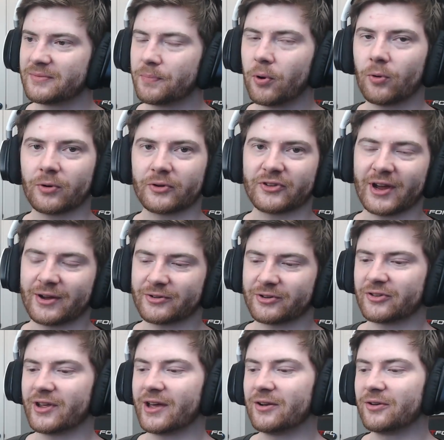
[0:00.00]
port town
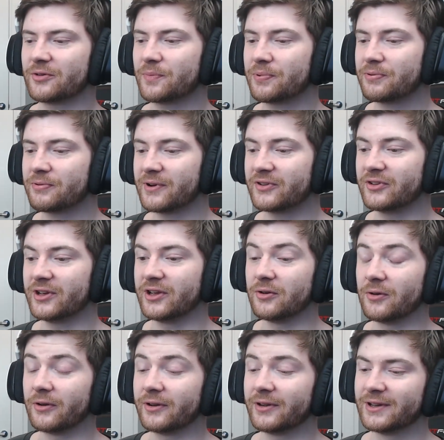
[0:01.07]
just there looked pretty
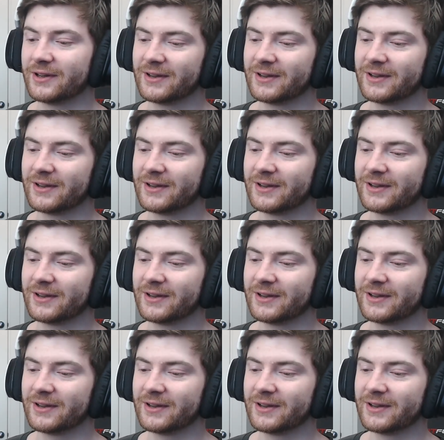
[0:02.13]
good.